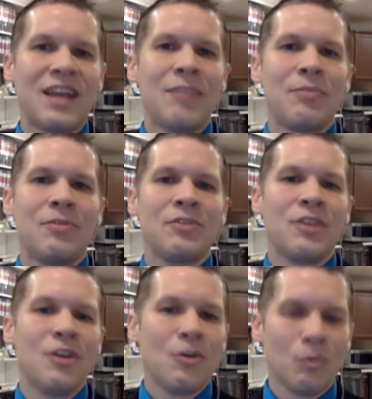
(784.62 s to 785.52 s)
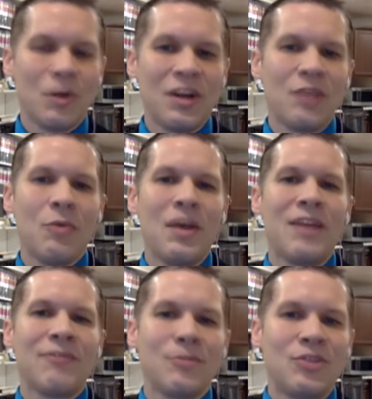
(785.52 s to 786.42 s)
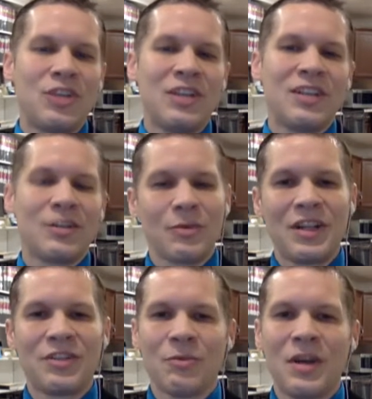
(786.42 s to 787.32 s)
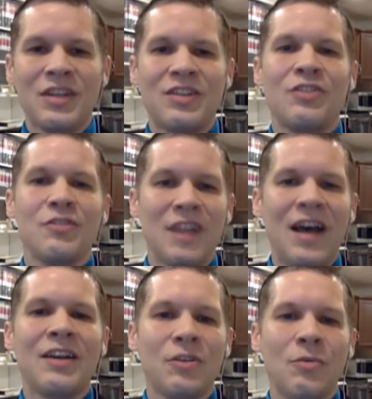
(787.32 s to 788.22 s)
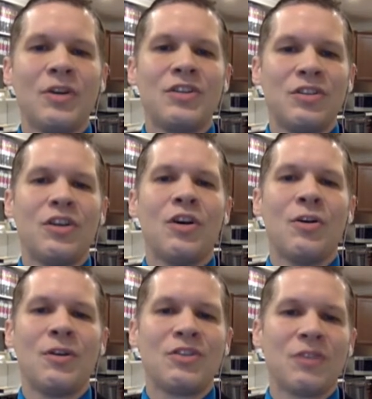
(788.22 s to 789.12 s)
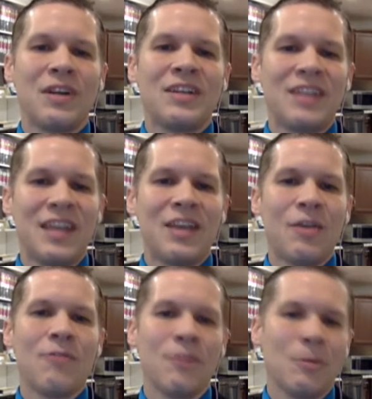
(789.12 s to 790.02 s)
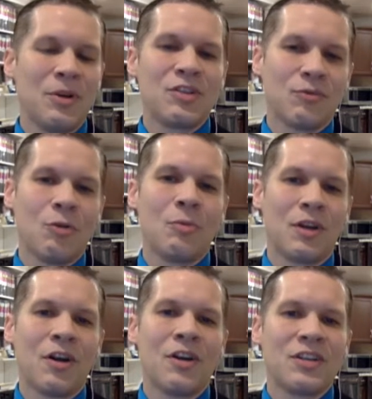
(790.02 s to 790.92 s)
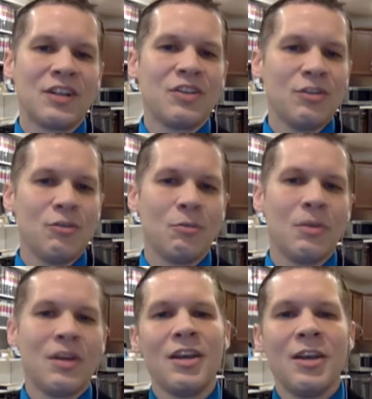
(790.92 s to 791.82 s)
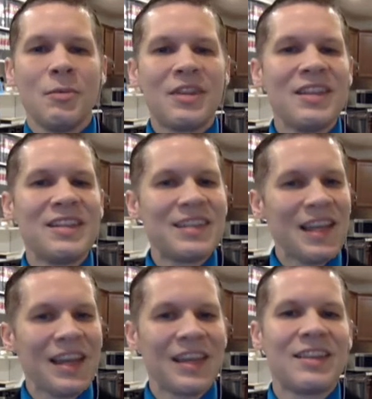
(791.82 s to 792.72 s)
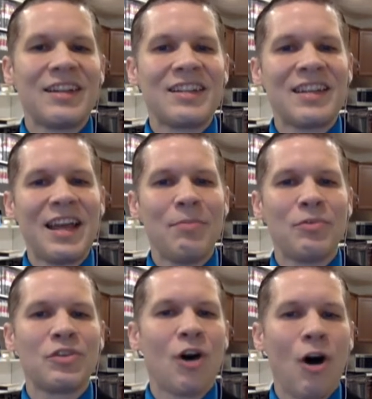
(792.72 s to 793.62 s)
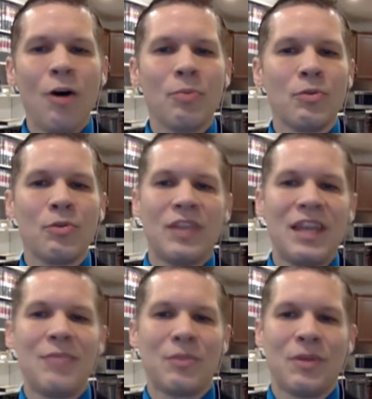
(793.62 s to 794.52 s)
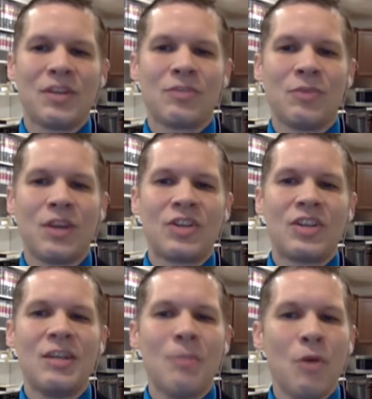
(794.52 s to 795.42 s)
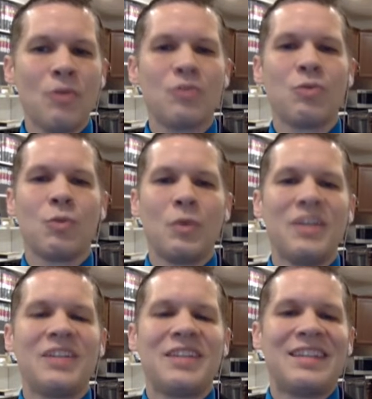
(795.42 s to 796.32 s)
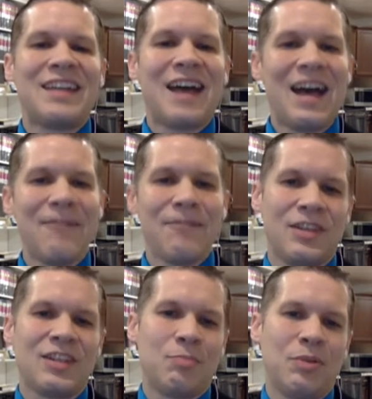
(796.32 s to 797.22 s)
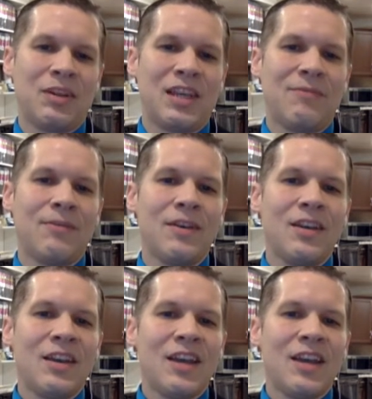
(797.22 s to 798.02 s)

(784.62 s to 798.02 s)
disciples running away from Jesus when he's arrested, you're not going to go and try to take over a bunch of Roman guards at a tomb. But then, second, the disciples all proclaimed the resurrection, and most were willing to die for this belief.